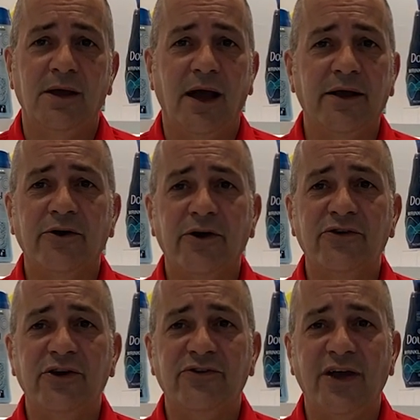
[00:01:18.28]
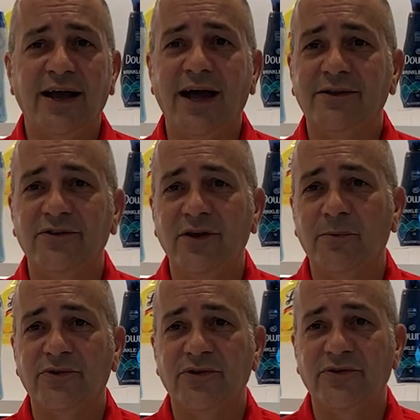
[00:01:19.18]
I encourage you to check out these
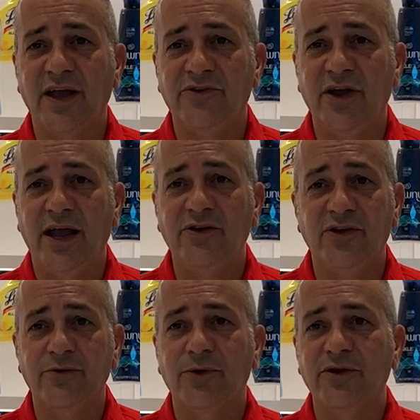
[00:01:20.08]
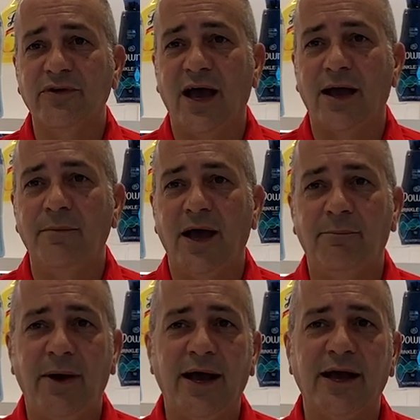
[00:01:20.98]
numbers as they change in real time
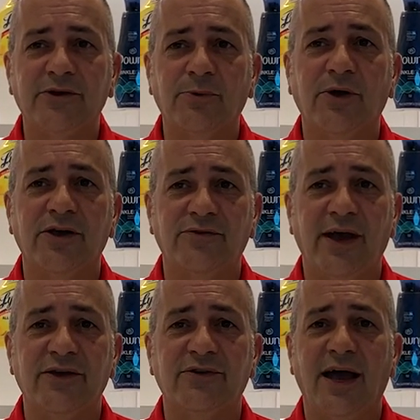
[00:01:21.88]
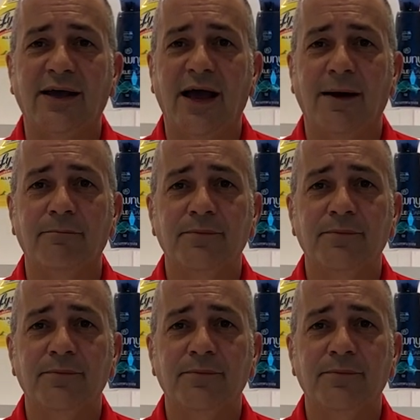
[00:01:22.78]
at packexpolasvegas.com.